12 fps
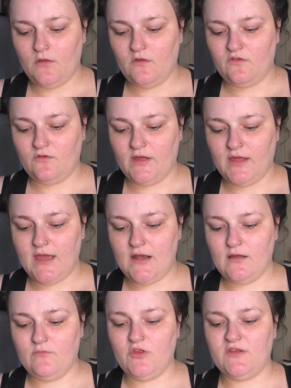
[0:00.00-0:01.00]
So
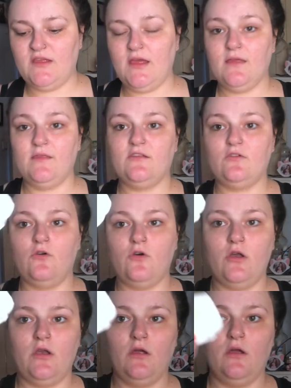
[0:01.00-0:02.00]
again, I'm just taking this
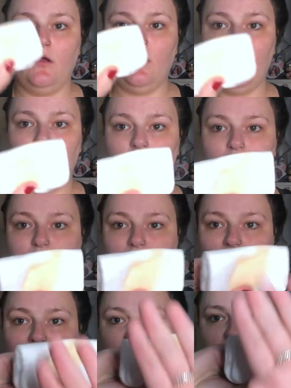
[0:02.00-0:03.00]
on a cotton pad.